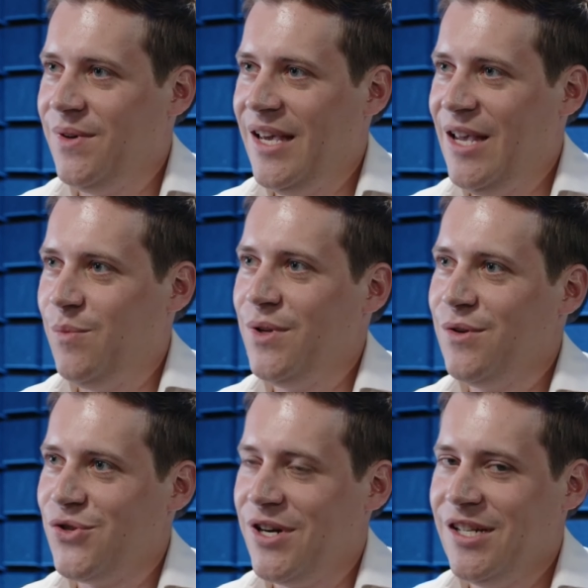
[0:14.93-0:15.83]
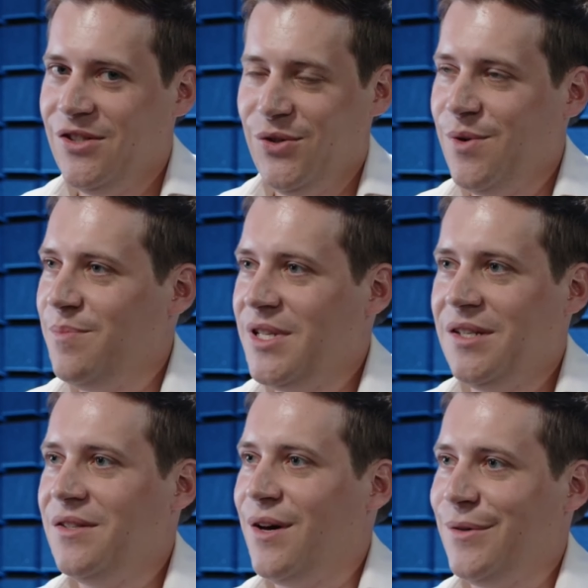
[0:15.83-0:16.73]
And when you're trying to do a million
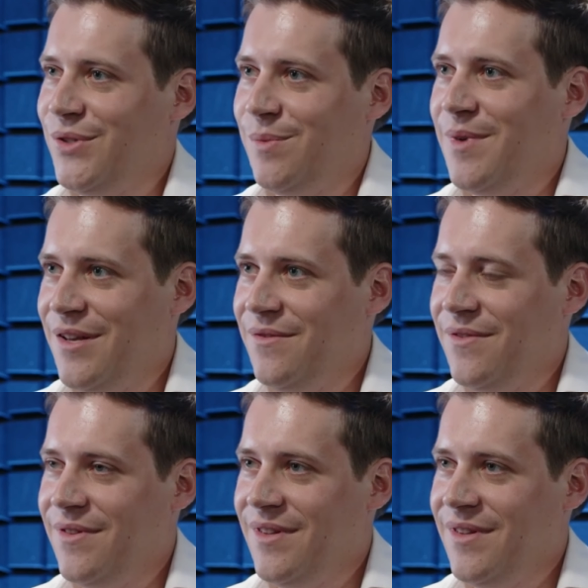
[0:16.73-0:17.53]
dollars a month,